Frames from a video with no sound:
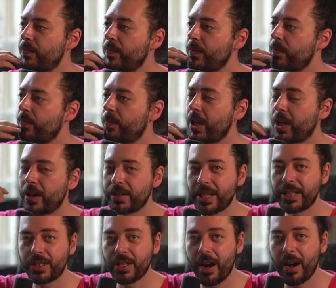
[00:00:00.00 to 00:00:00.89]
Because
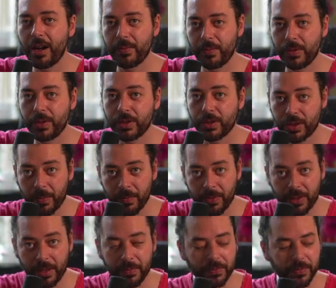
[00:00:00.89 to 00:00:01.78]
I start
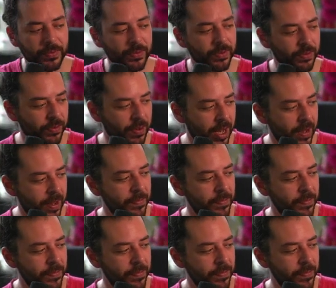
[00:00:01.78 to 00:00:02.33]
something, right?